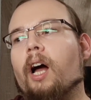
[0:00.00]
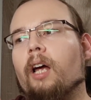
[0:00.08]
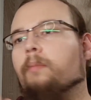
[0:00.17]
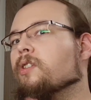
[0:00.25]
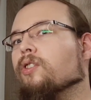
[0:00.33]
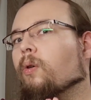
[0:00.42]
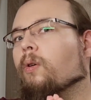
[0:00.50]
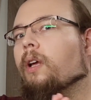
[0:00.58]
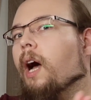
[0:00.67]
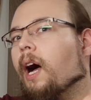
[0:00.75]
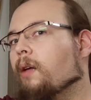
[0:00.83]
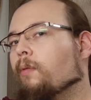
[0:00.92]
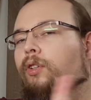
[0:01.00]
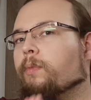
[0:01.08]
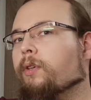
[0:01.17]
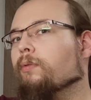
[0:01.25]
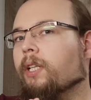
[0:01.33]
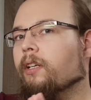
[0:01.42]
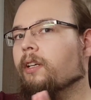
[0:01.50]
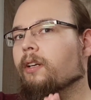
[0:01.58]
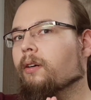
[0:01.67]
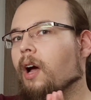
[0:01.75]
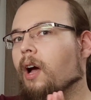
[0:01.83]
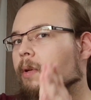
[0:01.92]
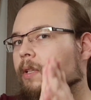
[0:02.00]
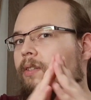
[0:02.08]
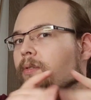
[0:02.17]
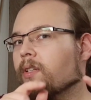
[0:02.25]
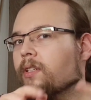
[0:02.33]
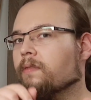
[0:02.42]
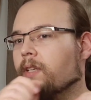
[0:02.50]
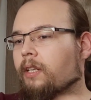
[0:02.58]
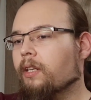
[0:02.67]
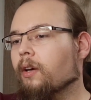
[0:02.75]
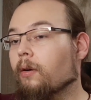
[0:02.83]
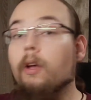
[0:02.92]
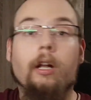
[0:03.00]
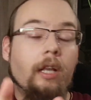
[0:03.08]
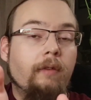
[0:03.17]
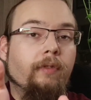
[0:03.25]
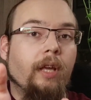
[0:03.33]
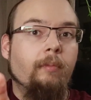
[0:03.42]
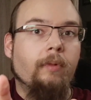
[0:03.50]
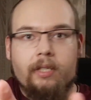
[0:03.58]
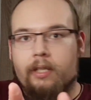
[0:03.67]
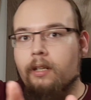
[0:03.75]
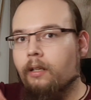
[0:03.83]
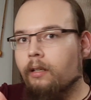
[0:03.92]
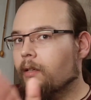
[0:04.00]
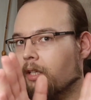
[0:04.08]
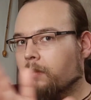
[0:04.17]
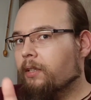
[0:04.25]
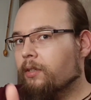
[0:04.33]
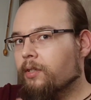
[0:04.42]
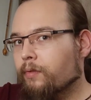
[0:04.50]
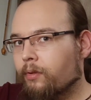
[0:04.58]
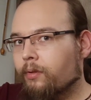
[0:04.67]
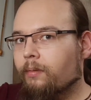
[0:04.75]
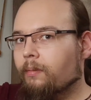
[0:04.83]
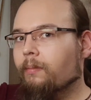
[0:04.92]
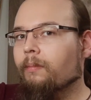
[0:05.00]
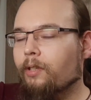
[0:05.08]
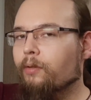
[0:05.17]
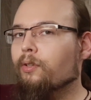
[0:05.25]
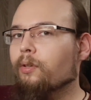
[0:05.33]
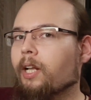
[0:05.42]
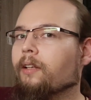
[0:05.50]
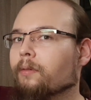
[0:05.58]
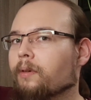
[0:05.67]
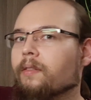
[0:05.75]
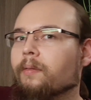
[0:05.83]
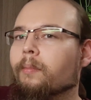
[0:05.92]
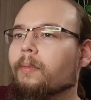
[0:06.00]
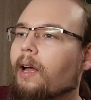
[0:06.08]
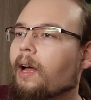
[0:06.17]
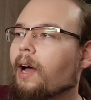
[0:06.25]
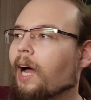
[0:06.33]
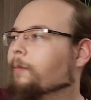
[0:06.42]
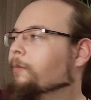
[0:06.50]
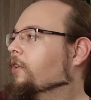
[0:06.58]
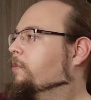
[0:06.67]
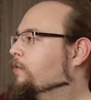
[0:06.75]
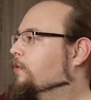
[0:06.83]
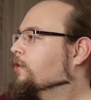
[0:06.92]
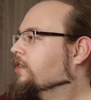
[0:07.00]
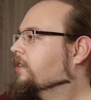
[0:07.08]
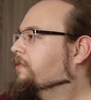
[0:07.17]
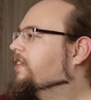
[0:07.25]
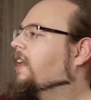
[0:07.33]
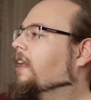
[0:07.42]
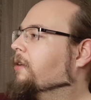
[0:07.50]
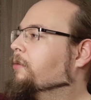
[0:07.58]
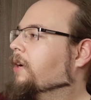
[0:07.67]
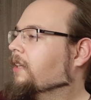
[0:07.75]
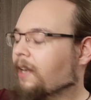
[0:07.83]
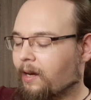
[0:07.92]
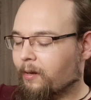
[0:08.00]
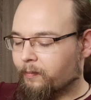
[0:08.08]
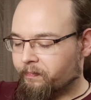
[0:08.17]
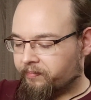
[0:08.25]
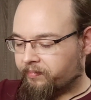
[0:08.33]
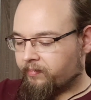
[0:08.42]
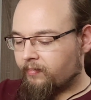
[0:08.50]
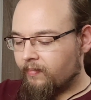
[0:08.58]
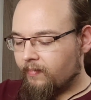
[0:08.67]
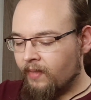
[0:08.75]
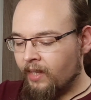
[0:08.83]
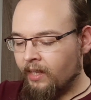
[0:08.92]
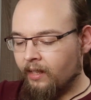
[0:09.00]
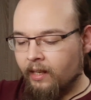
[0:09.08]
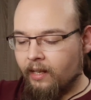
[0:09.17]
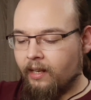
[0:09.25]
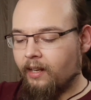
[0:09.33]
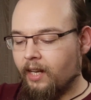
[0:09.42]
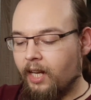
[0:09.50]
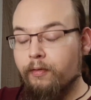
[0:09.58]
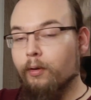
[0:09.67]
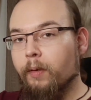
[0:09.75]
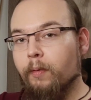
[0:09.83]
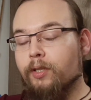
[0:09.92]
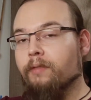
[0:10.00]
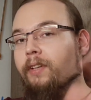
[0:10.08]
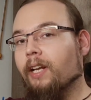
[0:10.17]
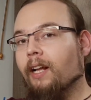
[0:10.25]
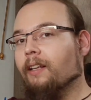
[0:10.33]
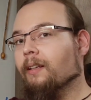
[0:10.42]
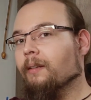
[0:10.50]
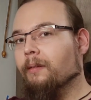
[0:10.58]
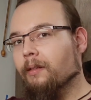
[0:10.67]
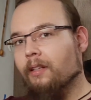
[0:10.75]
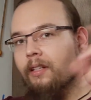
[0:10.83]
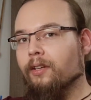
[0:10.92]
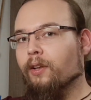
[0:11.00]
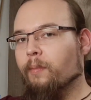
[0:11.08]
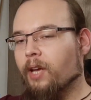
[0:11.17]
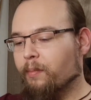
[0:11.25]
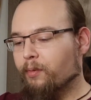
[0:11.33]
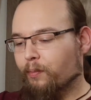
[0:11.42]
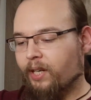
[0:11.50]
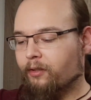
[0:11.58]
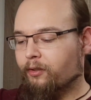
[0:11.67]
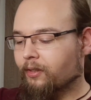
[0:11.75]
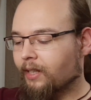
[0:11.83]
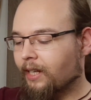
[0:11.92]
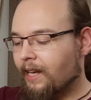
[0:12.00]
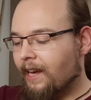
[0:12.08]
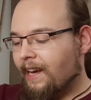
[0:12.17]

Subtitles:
I'm sorry, I won't be reading your comments to this video. Leave them, still, it matters for YouTube algorithm. I'm gonna be watching the finale right now. If you wanna watch the finale, it's gonna be up on Patreon.